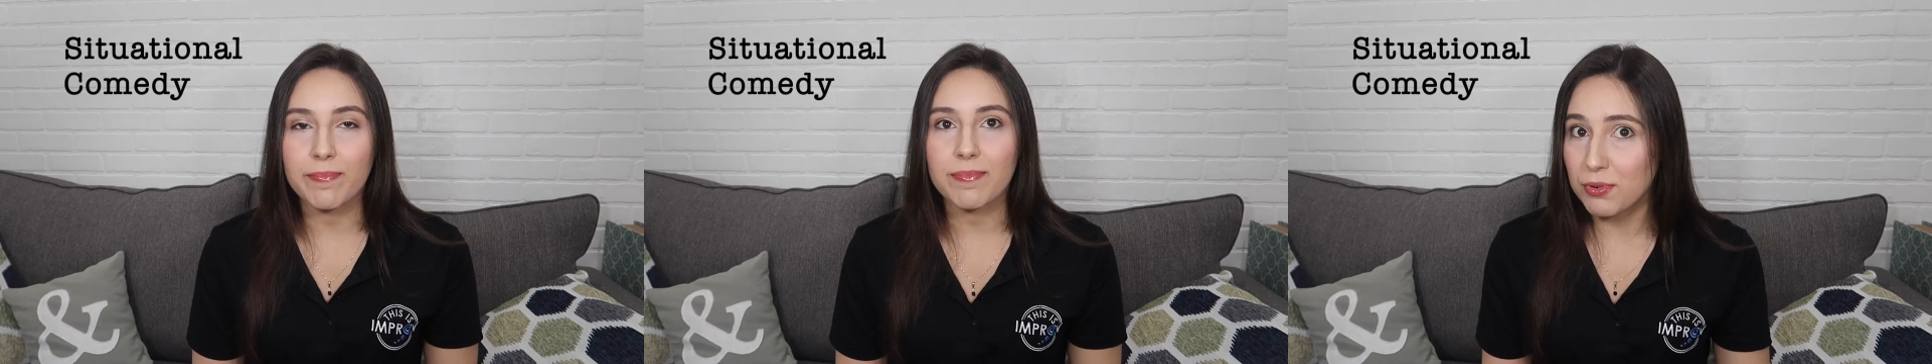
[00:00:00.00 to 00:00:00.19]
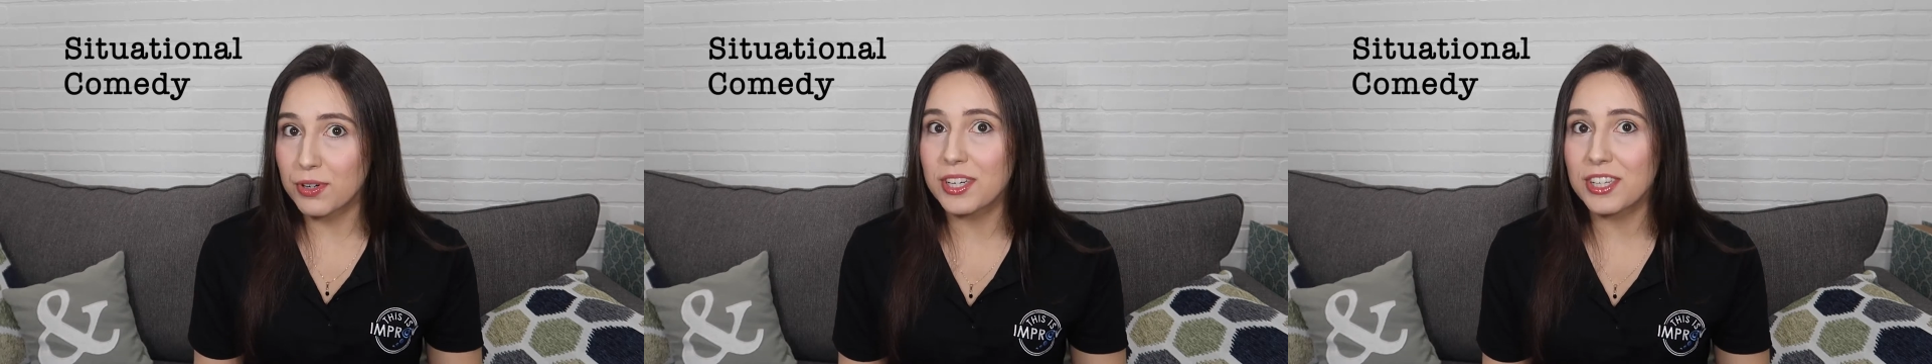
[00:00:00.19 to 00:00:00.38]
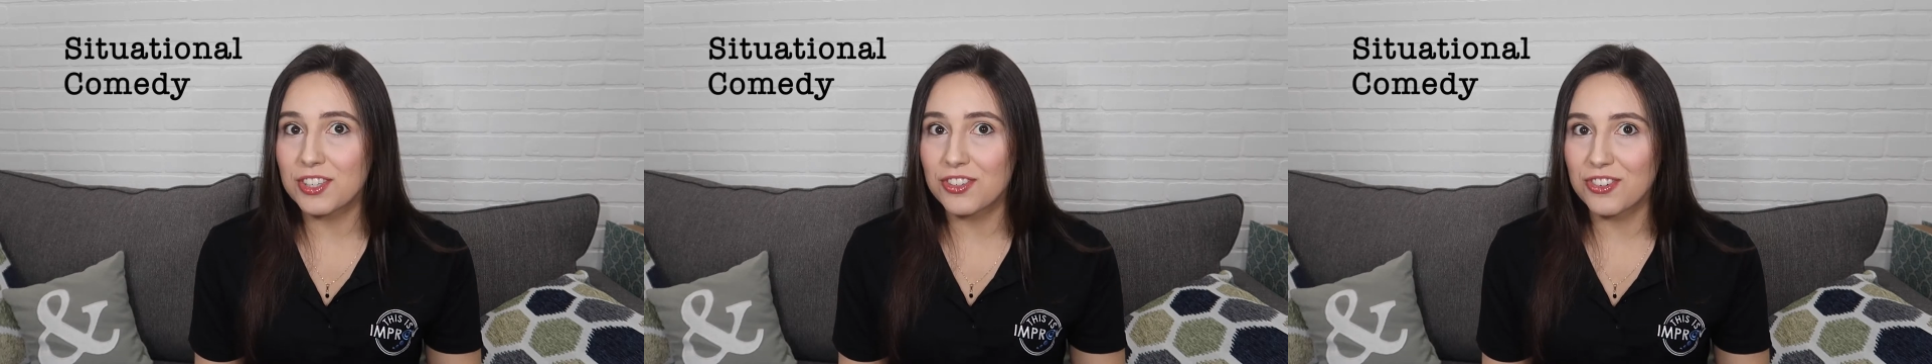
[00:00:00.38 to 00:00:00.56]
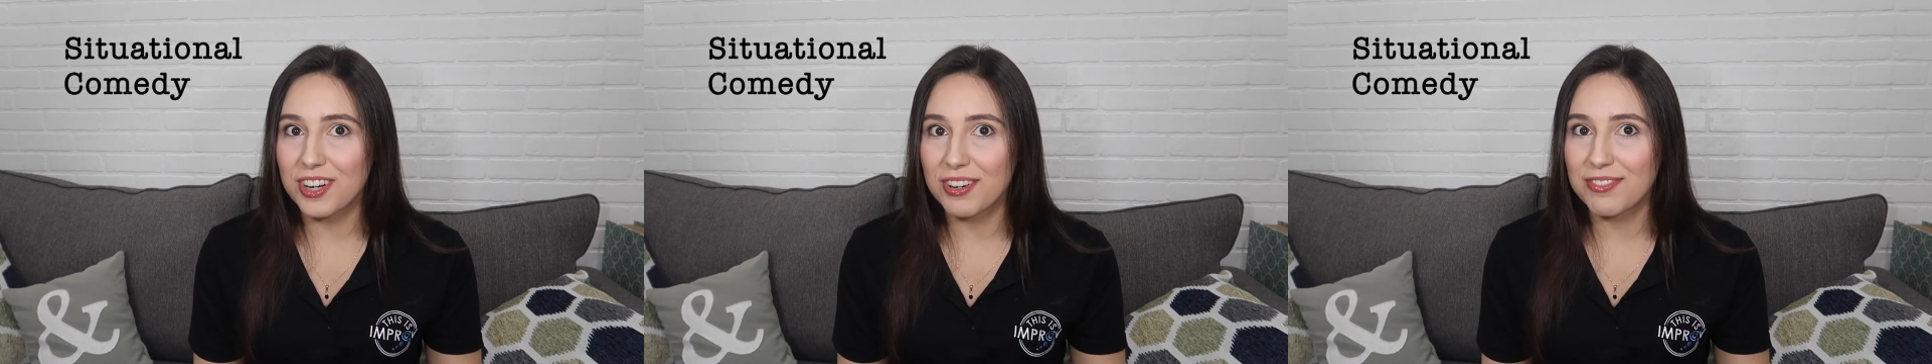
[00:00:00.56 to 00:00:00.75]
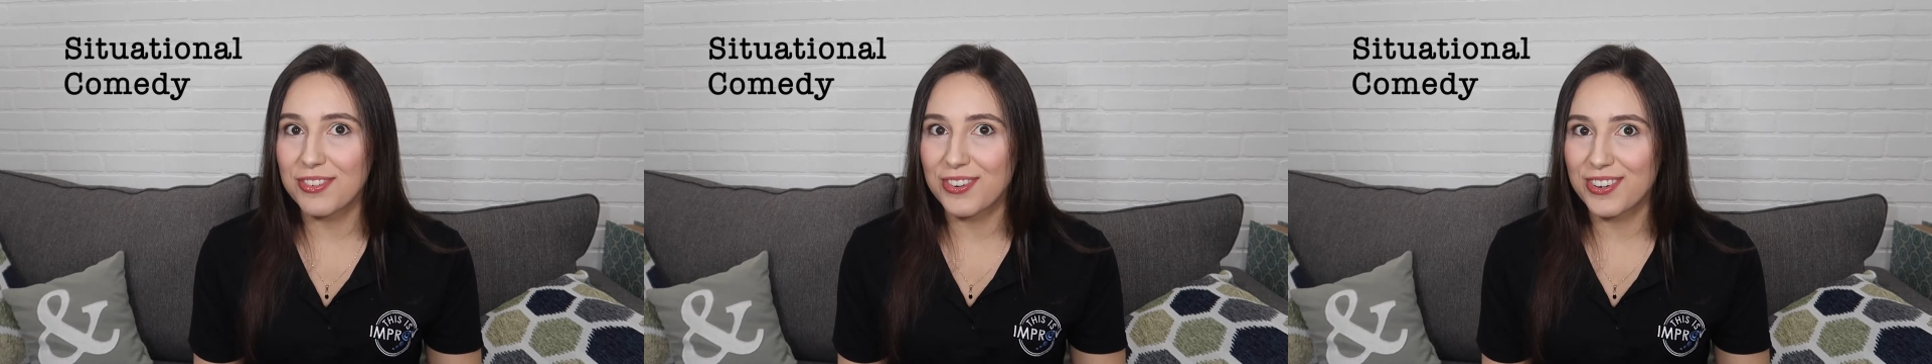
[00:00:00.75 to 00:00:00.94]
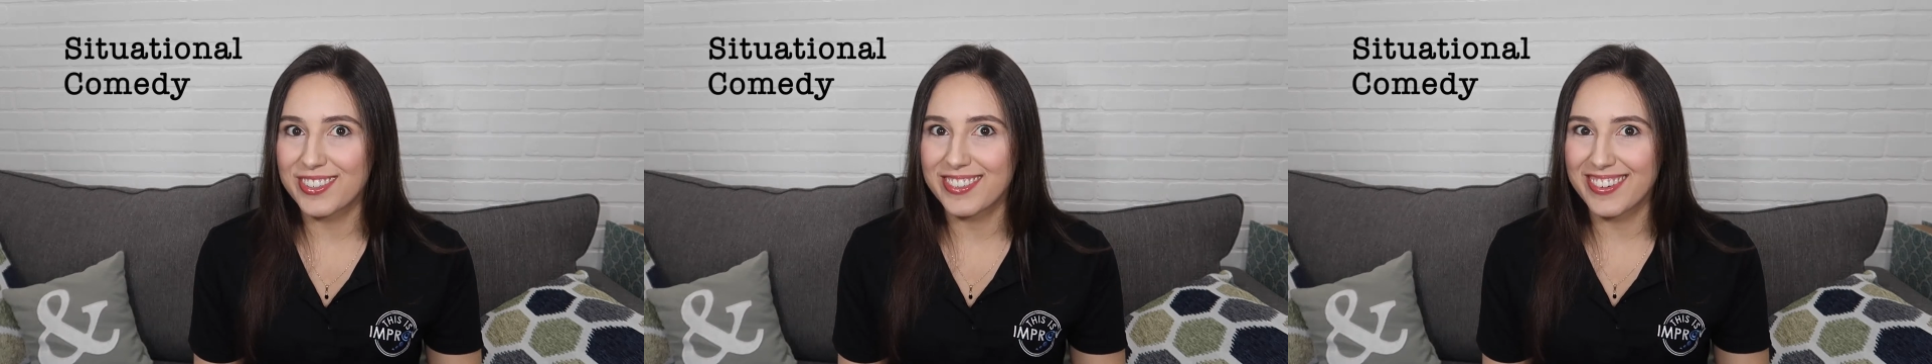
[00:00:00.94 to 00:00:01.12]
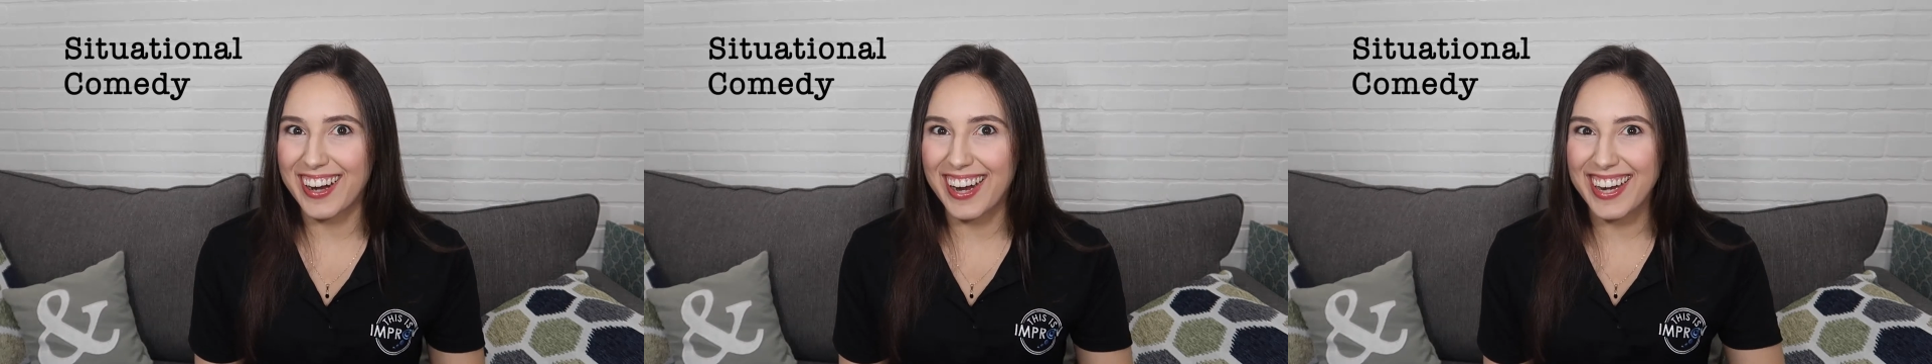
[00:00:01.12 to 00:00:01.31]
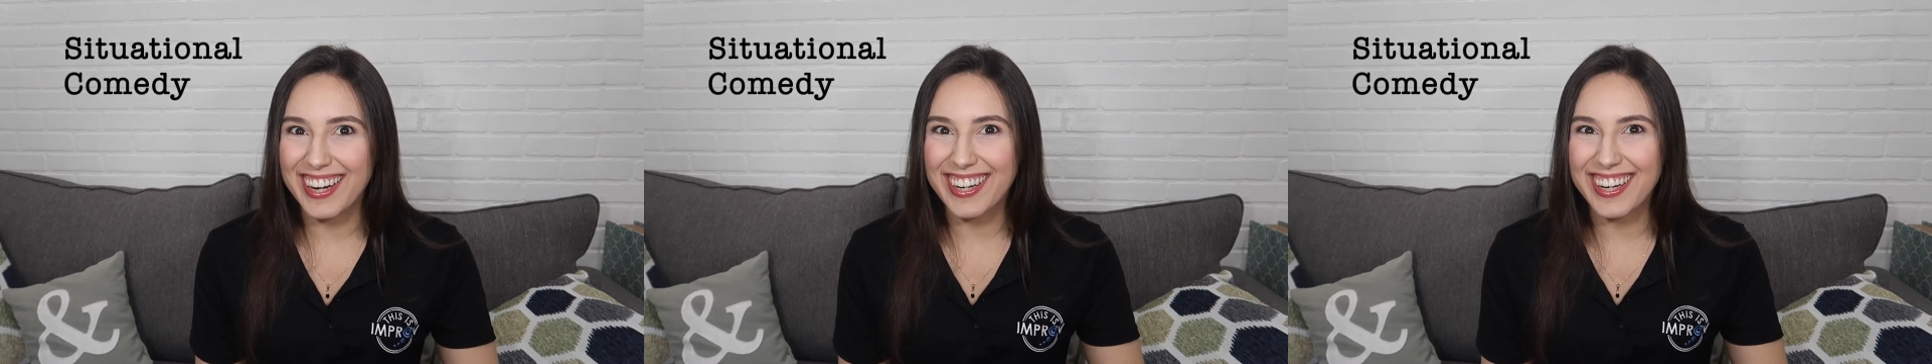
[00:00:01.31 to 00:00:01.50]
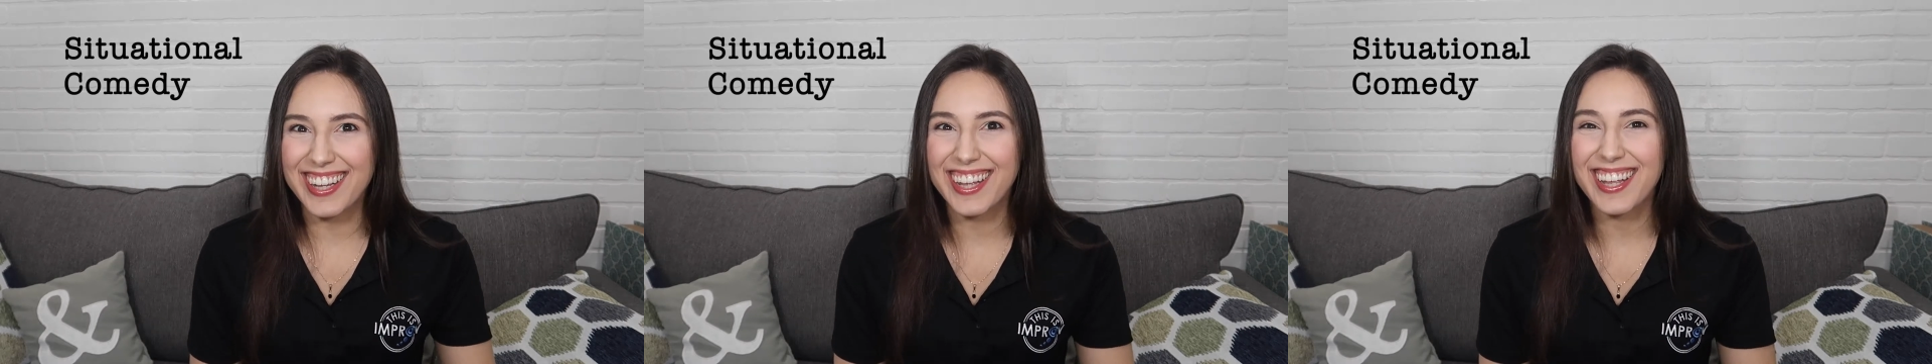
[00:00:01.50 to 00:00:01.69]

Pretty straightforward, right?